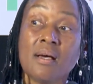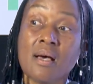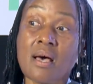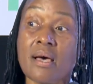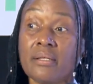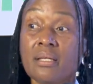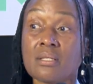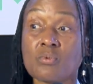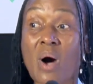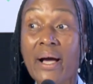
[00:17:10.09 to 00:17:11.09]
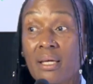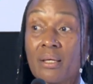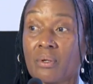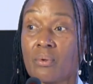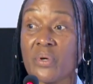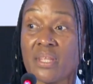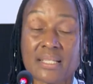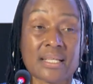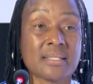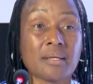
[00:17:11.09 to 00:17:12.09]
and he's working with
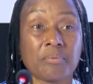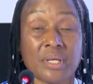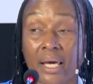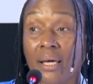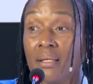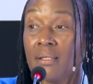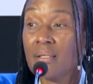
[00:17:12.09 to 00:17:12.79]
us at NPA